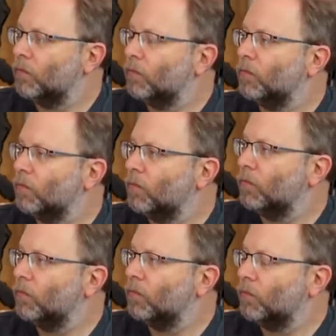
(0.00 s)

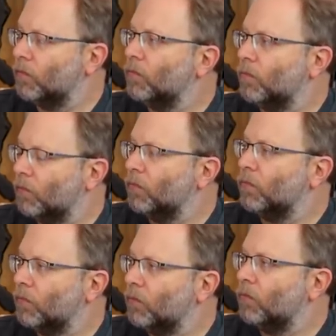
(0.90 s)

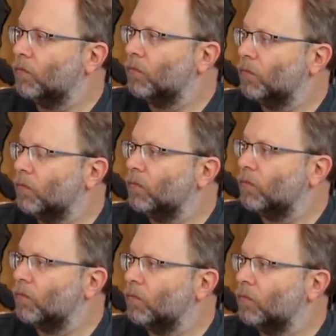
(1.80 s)

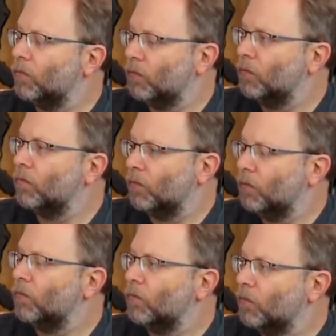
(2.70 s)

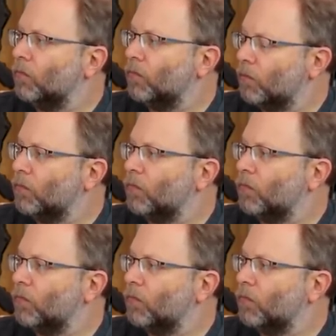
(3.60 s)
[no speech]